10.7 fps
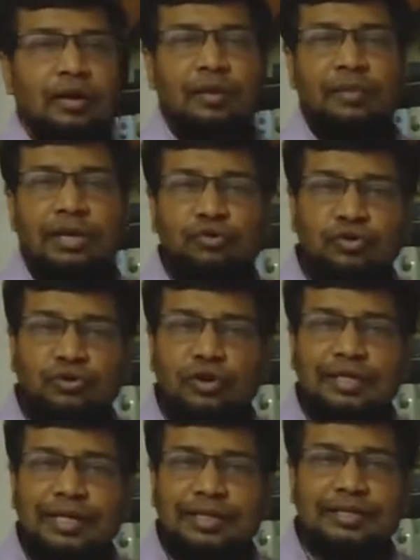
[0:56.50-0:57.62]
But you should not
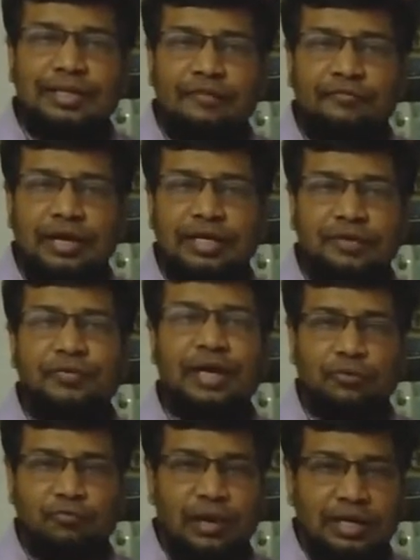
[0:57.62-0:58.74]
think this is a very
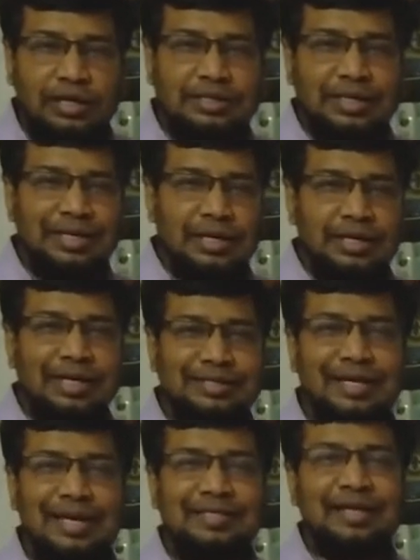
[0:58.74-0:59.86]
difficult one. It's
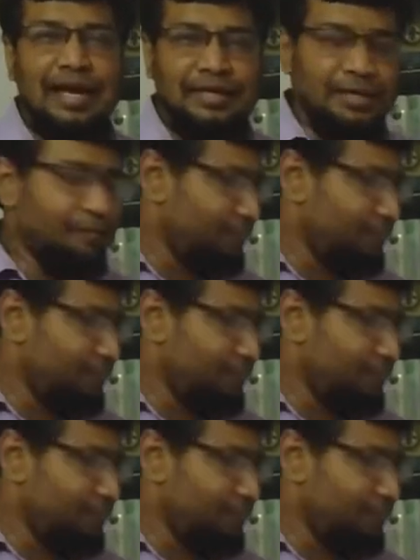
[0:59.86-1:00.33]
an easy item.